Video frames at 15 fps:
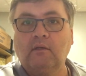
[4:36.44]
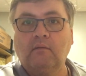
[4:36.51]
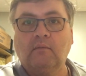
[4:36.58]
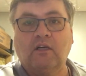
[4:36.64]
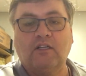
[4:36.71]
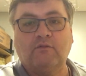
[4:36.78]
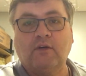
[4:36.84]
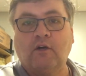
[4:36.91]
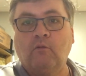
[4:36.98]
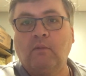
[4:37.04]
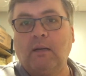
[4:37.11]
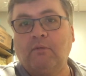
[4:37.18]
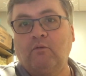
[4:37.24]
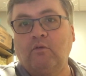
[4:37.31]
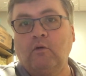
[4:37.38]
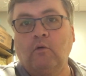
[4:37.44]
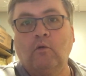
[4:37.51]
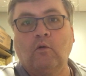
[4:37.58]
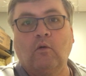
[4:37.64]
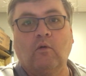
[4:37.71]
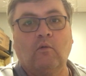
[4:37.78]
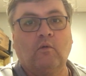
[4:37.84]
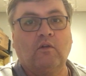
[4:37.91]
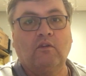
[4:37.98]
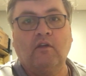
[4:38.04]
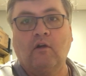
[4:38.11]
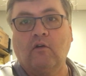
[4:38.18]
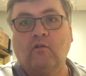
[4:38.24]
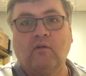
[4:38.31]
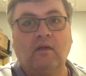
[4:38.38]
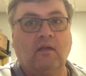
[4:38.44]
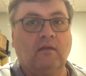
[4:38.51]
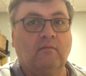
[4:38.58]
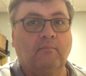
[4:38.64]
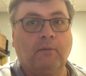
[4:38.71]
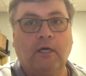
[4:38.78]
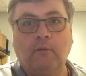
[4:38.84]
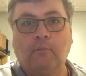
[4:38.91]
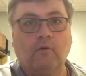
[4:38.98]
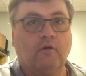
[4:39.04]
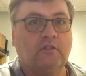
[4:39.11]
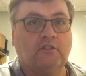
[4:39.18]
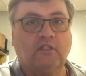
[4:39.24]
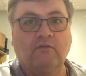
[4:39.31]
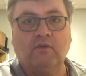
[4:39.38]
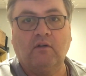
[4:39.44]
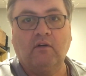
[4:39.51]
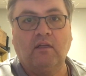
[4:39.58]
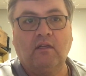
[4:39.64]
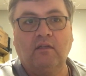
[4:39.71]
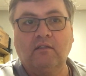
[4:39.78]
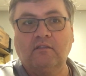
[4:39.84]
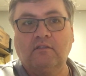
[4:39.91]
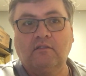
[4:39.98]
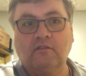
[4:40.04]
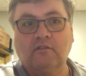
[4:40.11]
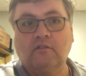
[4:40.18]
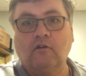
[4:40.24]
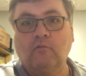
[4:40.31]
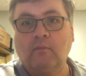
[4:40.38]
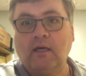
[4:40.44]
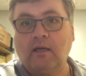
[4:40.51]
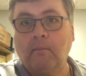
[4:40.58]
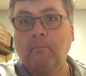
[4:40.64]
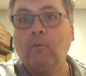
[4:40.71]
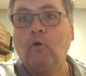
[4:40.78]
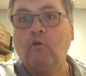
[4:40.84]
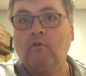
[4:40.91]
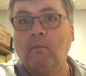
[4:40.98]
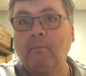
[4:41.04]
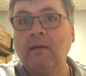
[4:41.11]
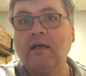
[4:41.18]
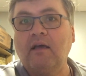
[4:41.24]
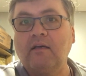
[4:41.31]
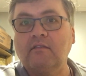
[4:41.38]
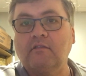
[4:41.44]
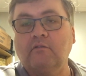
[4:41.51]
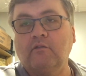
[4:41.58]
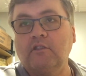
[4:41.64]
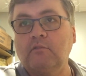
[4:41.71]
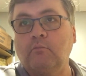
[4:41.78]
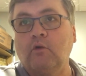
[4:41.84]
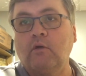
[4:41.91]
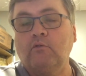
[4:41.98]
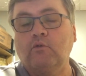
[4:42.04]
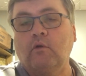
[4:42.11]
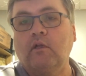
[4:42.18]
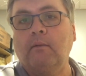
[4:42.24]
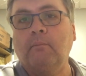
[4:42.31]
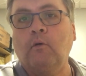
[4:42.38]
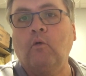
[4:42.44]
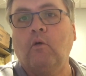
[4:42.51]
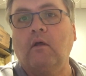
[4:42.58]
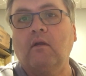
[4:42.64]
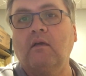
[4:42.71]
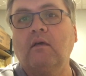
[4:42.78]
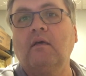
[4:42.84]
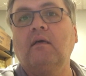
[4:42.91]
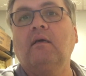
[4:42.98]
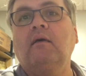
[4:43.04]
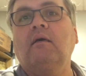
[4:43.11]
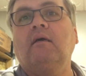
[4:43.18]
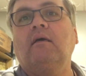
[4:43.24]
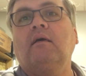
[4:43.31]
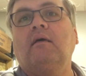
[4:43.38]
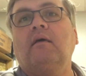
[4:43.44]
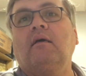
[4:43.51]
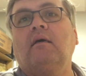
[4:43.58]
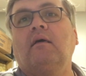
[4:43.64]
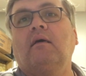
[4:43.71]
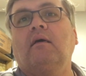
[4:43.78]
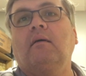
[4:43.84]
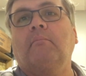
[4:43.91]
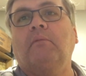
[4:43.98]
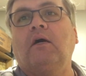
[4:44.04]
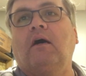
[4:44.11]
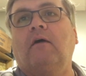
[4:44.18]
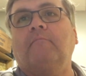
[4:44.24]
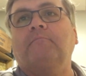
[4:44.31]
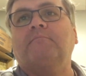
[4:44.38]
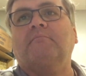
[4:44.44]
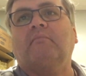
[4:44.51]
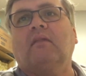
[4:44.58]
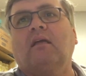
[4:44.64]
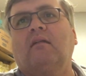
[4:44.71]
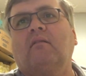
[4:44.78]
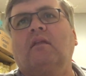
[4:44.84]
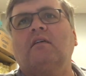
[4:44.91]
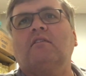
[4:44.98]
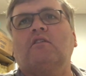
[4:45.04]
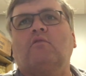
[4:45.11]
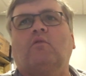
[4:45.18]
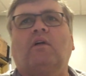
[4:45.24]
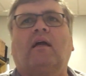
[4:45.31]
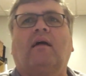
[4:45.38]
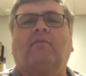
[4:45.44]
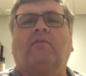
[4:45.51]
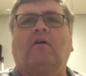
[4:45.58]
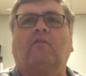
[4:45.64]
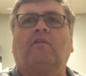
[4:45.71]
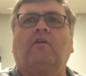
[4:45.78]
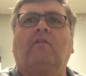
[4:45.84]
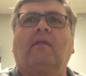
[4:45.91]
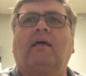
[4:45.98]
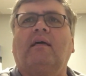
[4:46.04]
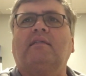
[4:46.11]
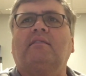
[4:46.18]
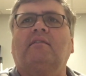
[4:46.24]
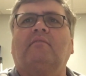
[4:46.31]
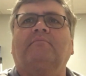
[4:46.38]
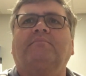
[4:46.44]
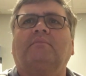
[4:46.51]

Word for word: Because if I go mop a floor with dirt and paper and stuff on it, it's, just going to make them more of a mess. So this broom's really important. But this is what I thought the other day. I said,